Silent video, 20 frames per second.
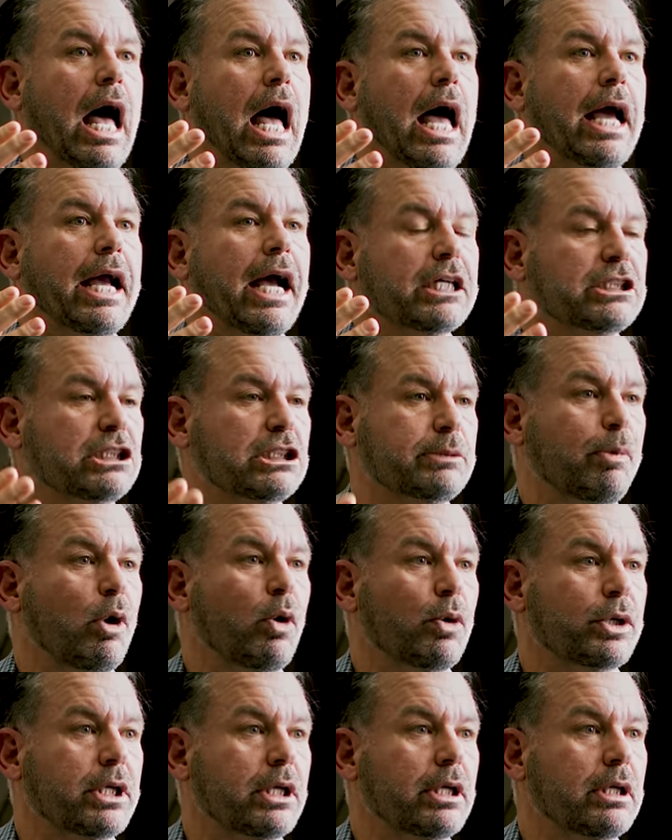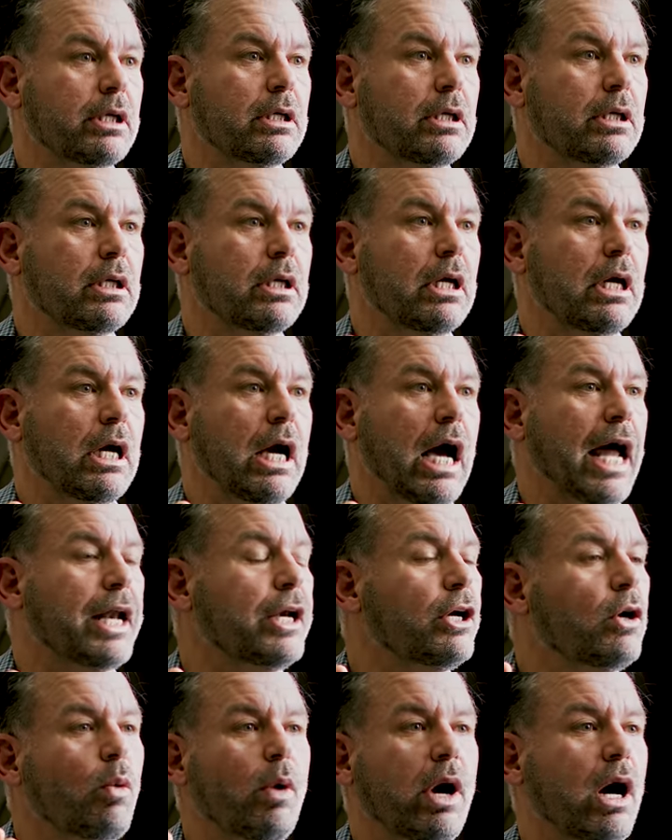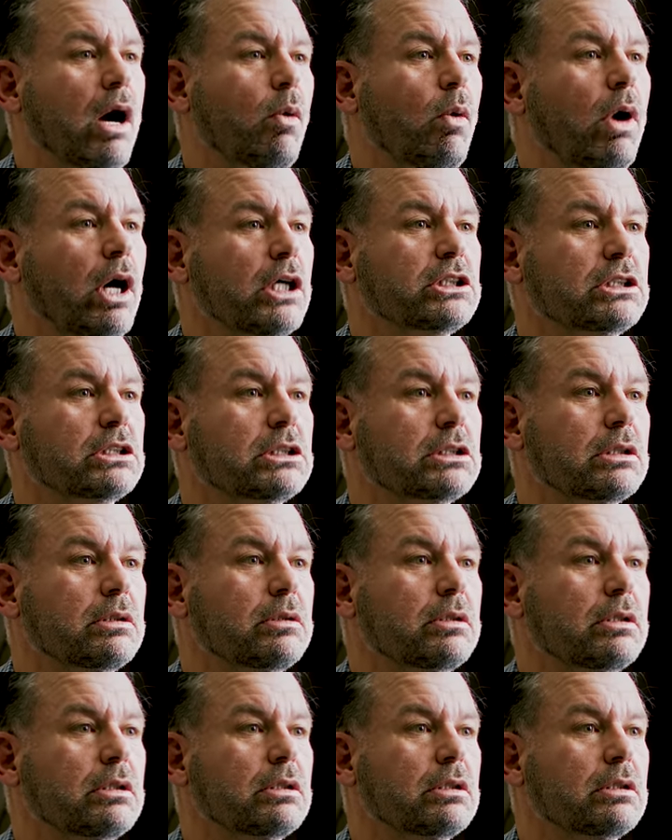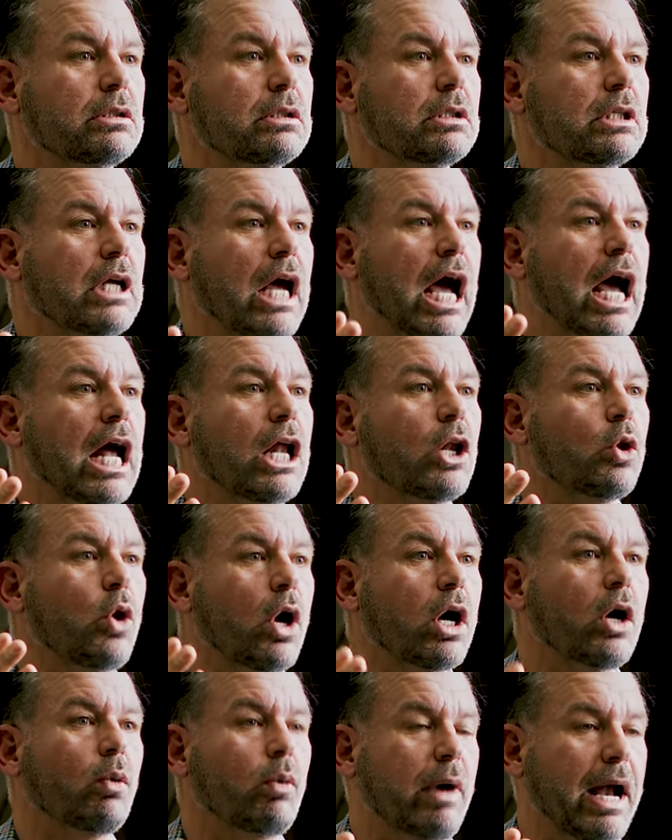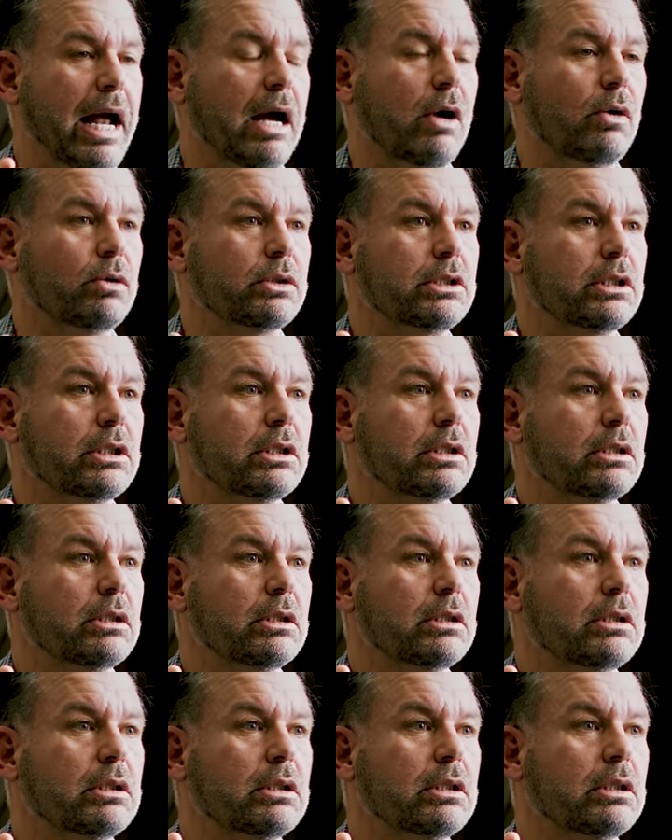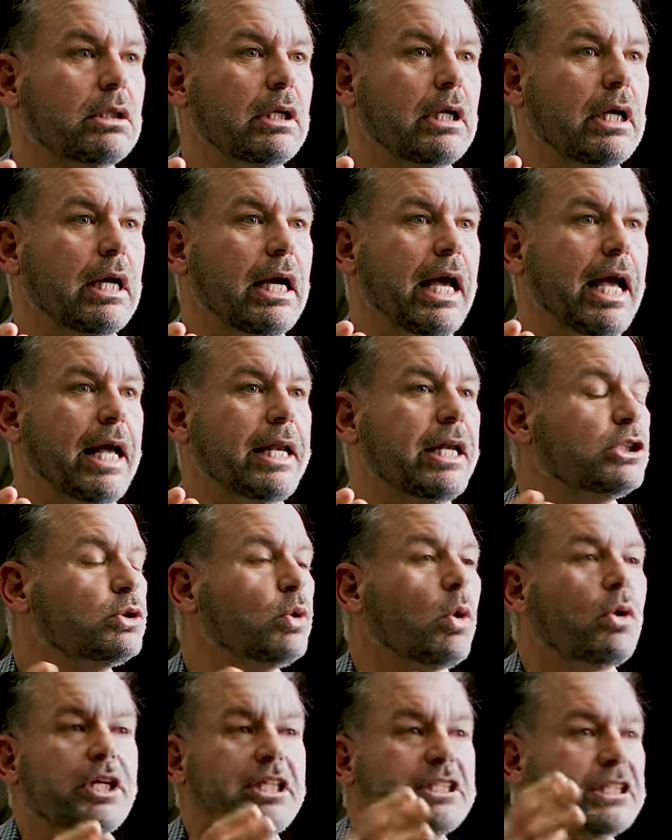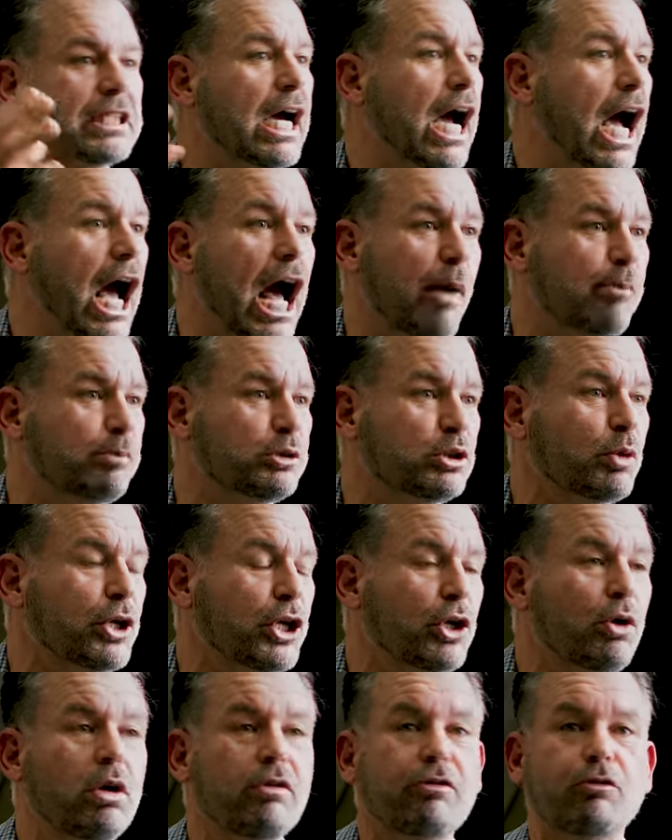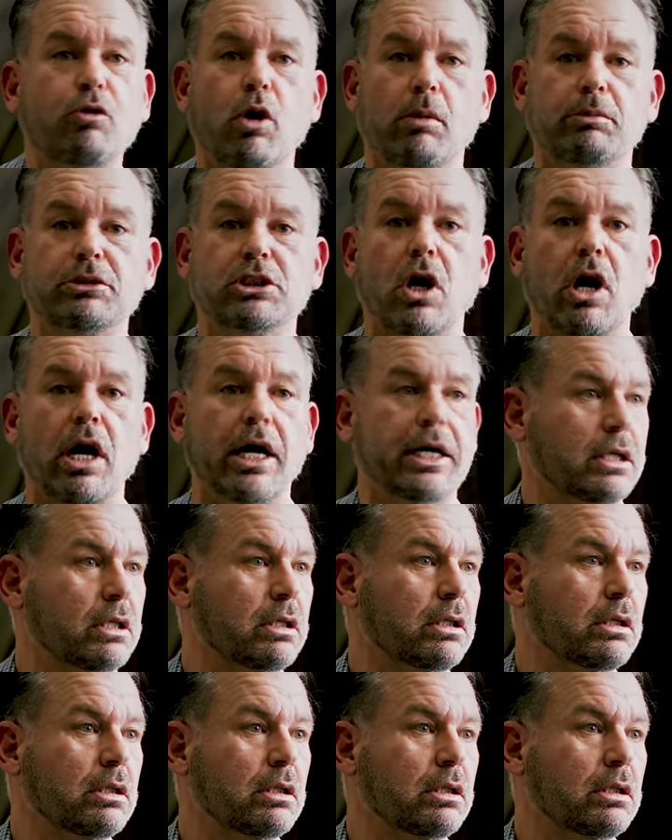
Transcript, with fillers: I got spooked. I didn't know where I was. I look around and there's all these cops with uniforms on.